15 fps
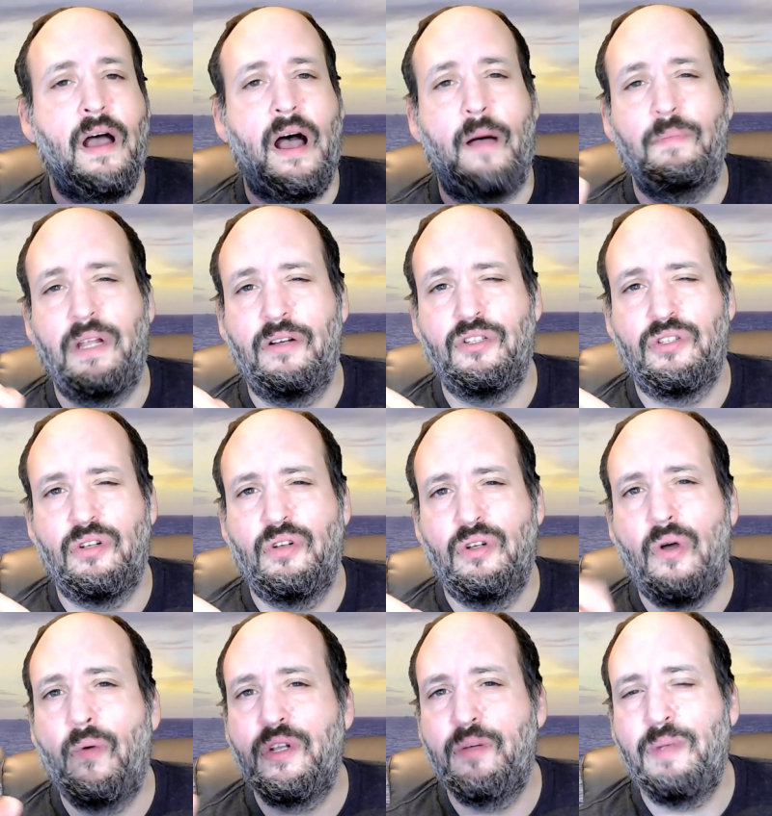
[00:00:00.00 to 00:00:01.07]
There's
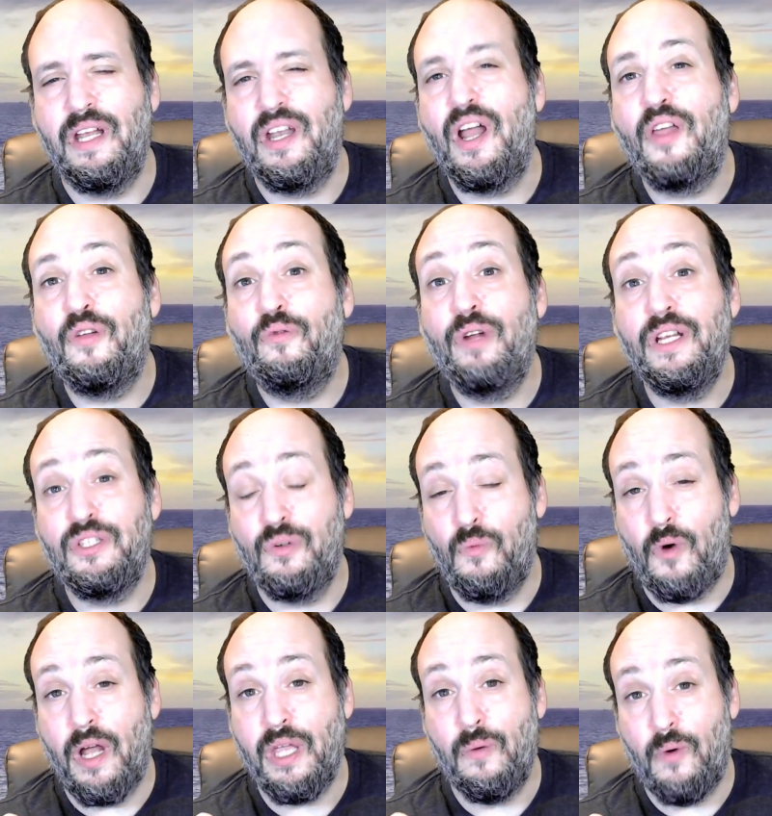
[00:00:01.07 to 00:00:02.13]
going to be another reason
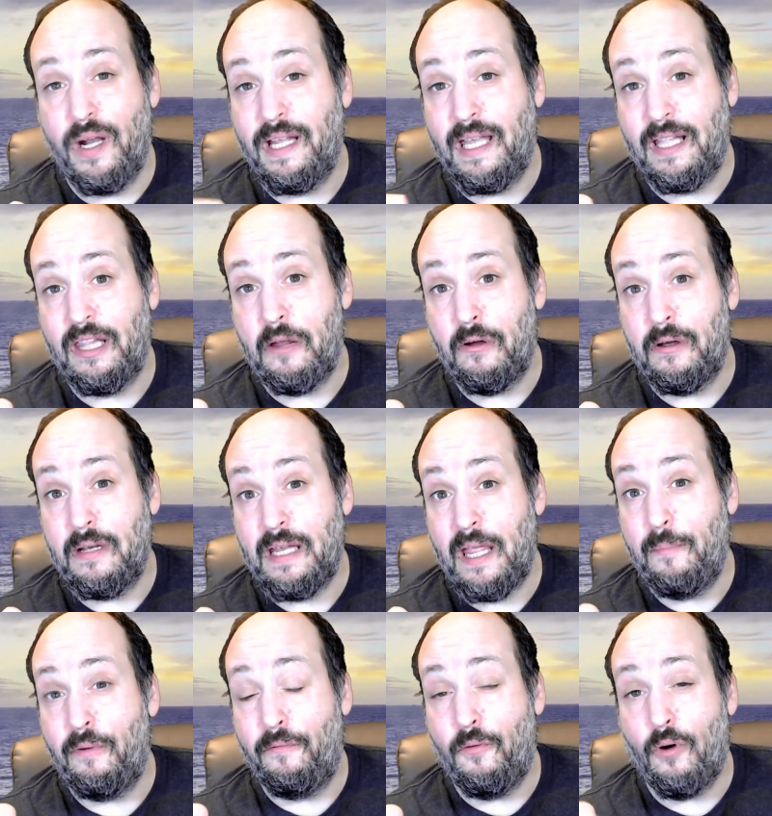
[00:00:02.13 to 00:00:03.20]
why you want to get there a day
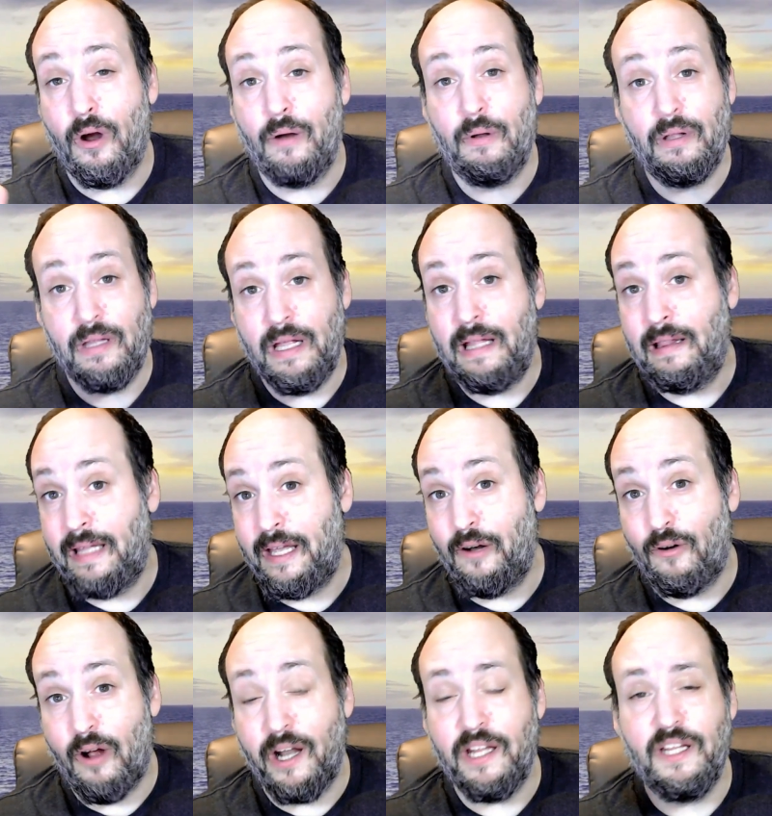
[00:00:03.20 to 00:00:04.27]
before later
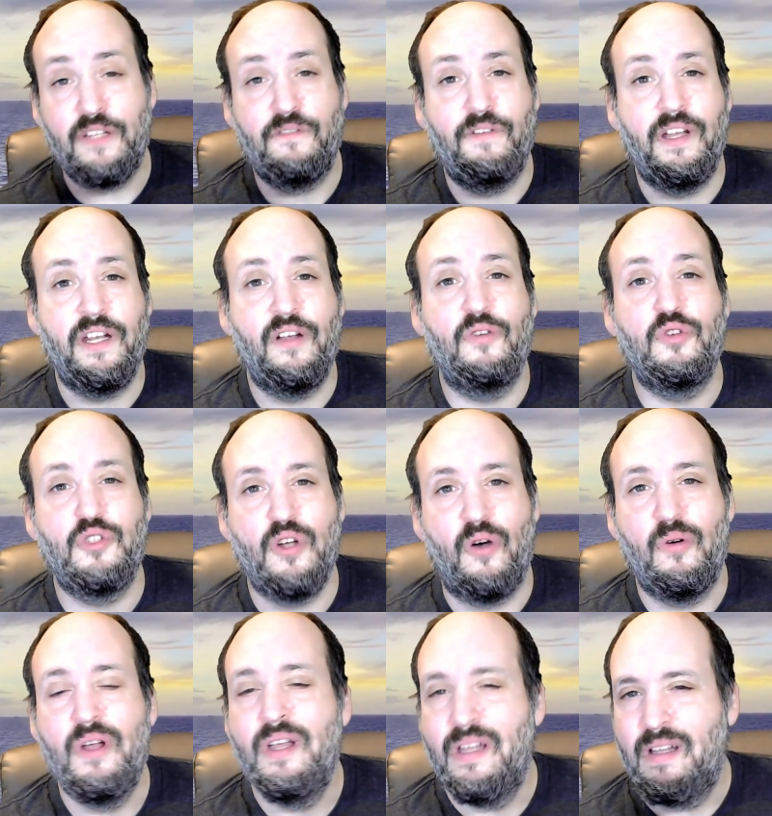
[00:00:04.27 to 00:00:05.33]
on in this video. So
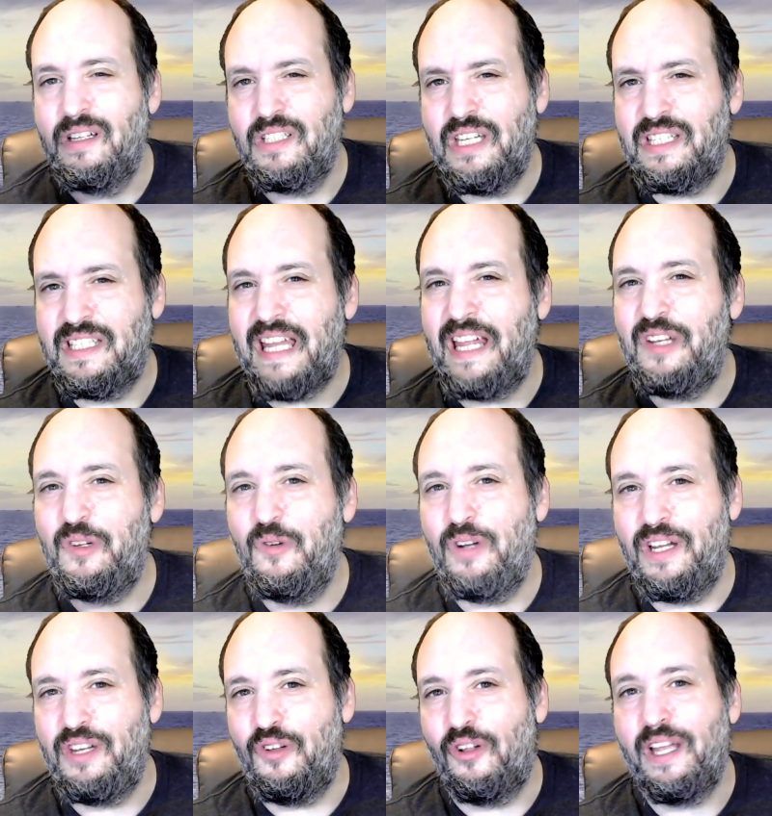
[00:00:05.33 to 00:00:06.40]
just stay tuned
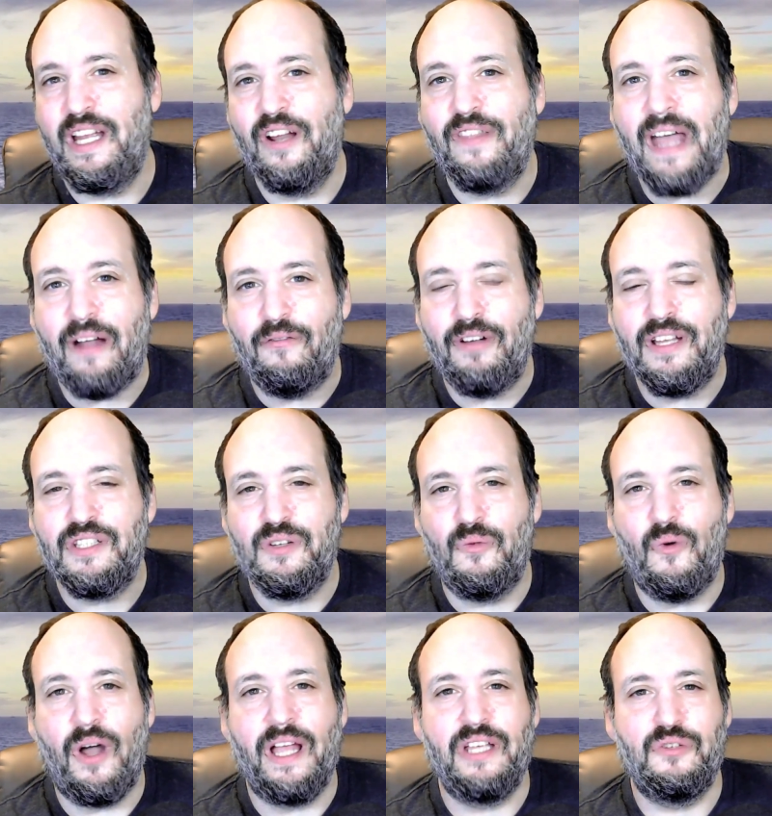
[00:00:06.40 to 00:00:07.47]
and you'll hear that reason
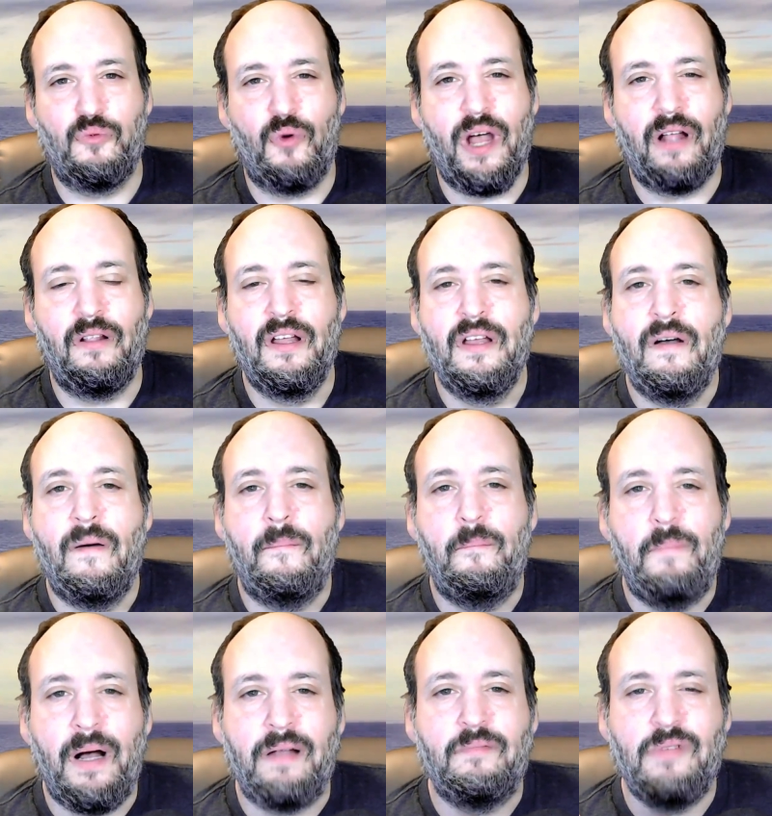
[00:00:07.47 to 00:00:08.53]
why as well.
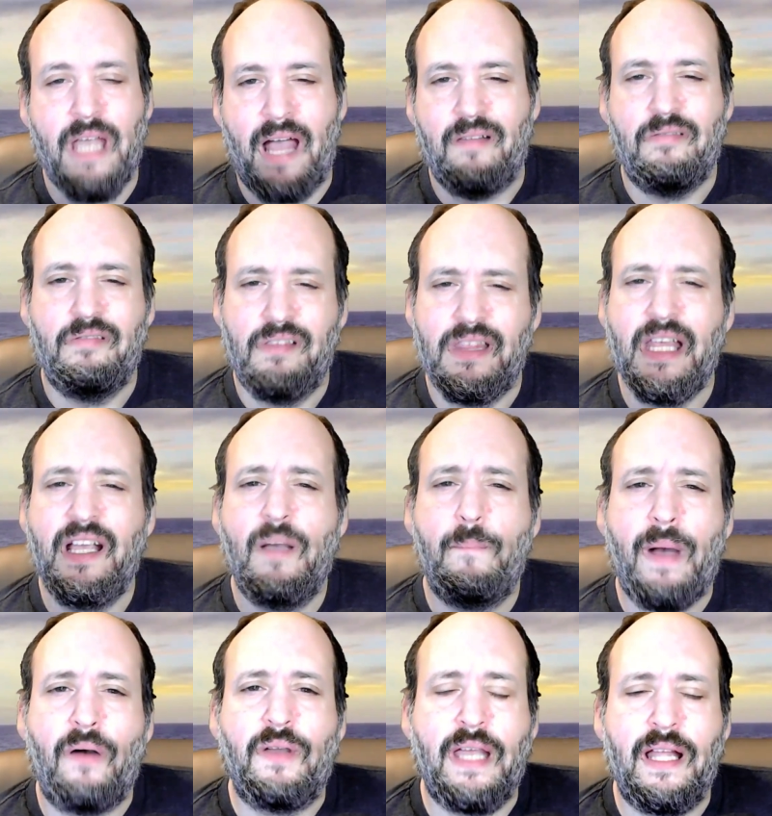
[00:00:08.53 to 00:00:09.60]
But yeah, think
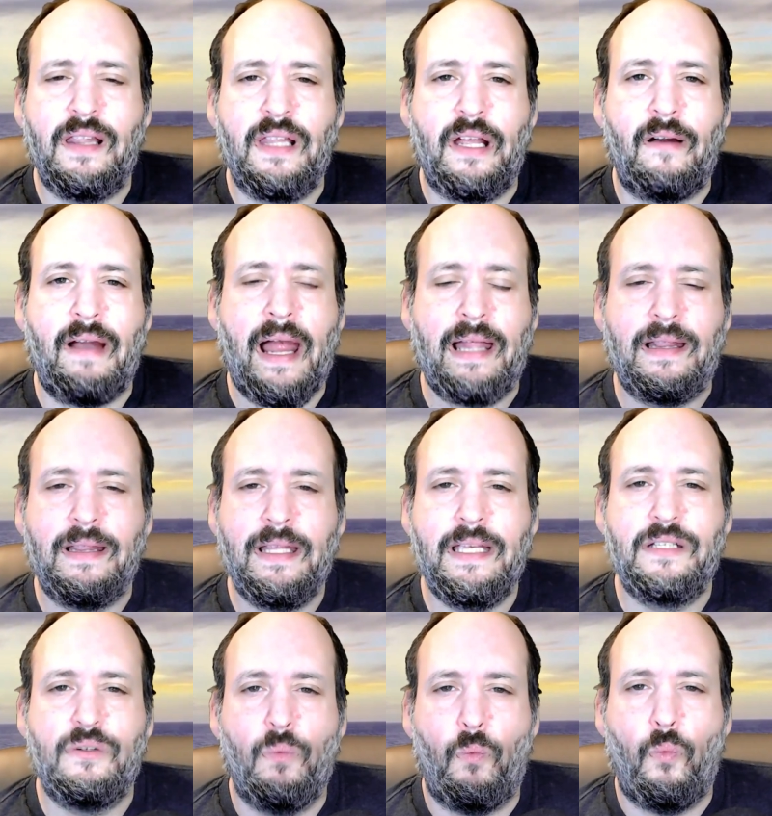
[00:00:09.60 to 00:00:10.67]
about getting there at
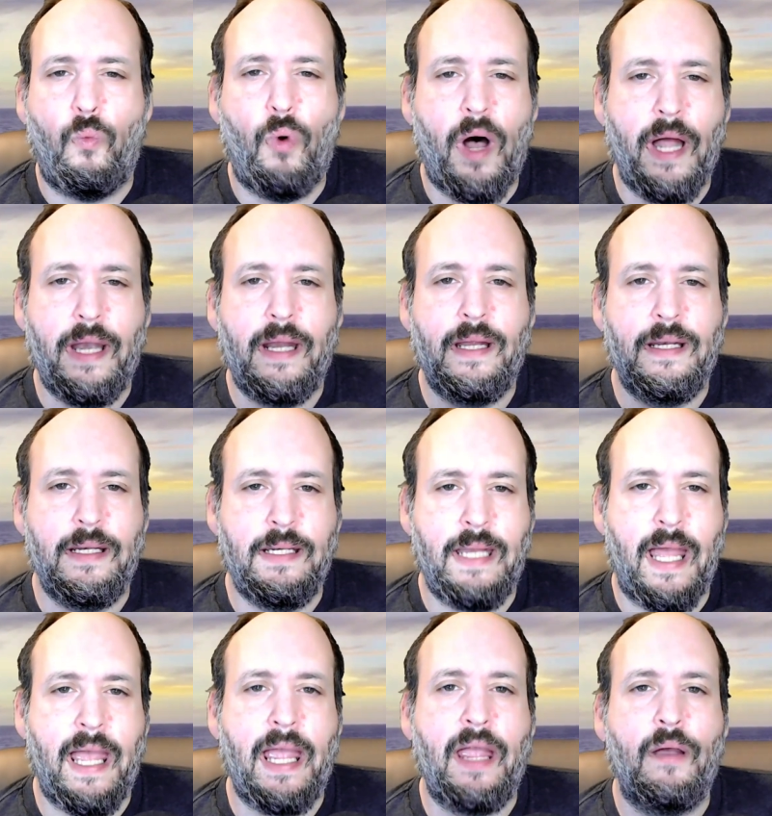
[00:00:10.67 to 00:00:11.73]
least 1
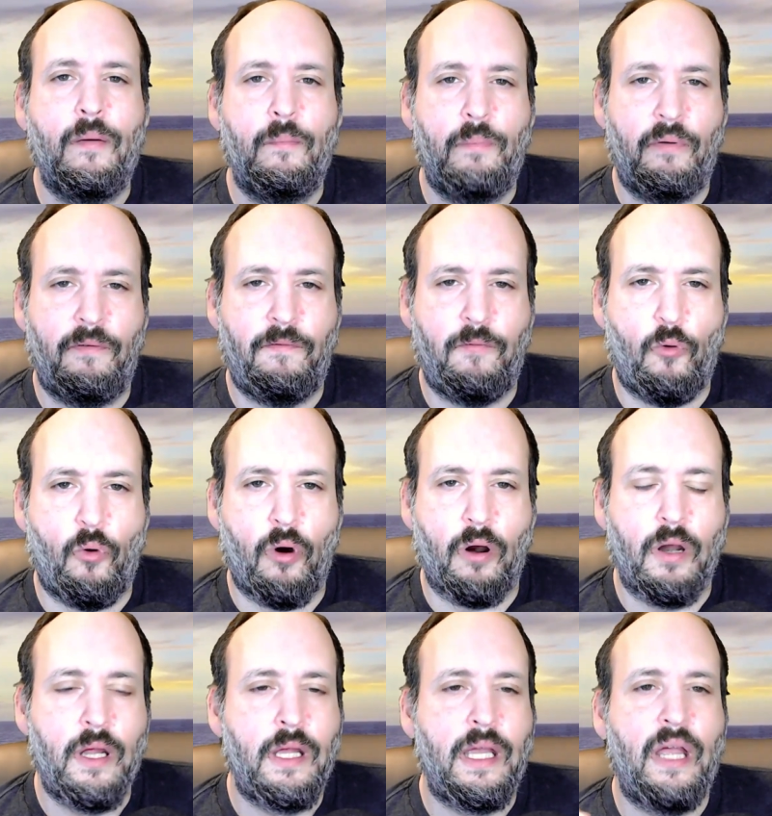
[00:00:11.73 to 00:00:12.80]
day before.
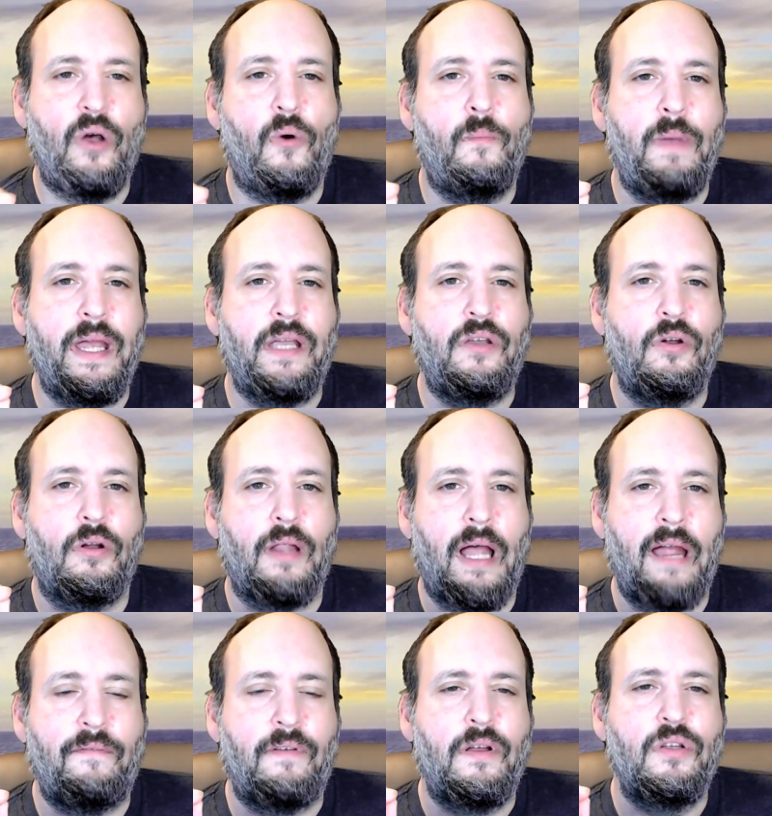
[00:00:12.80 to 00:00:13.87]
It will make your
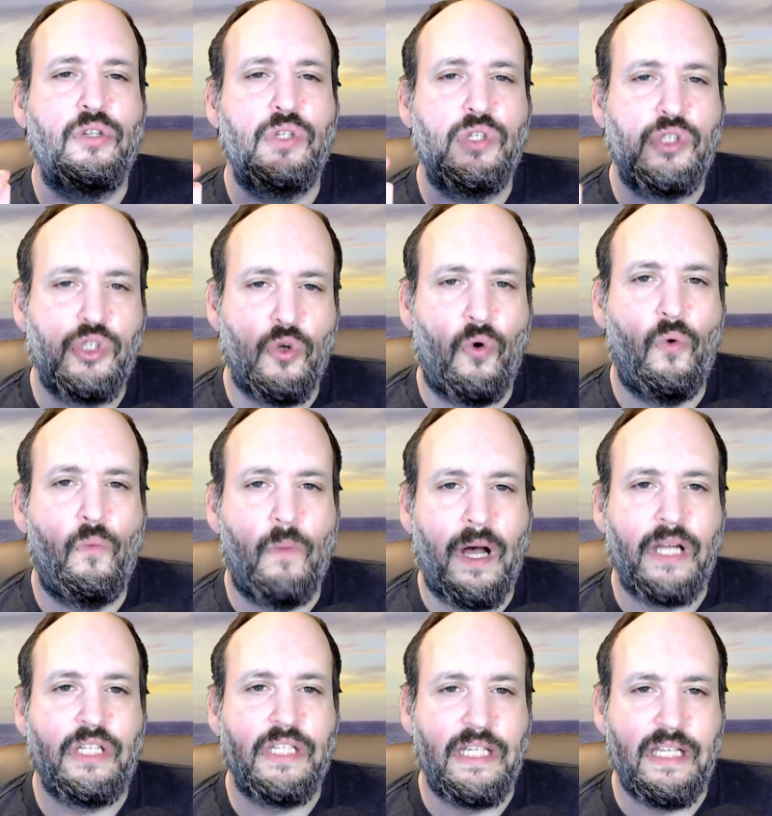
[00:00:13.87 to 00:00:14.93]
life so
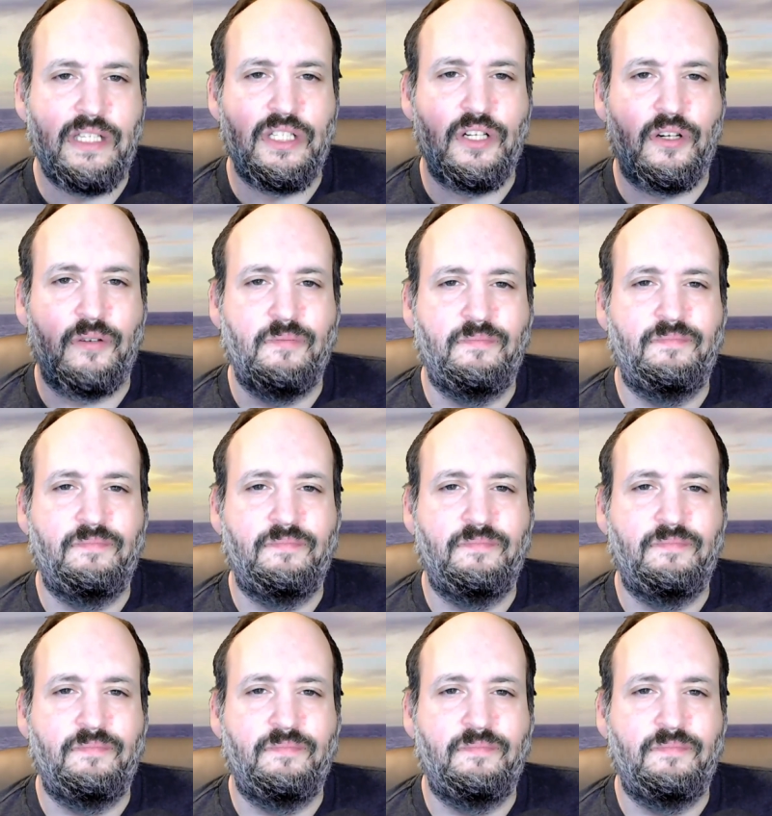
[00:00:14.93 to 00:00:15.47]
much easier.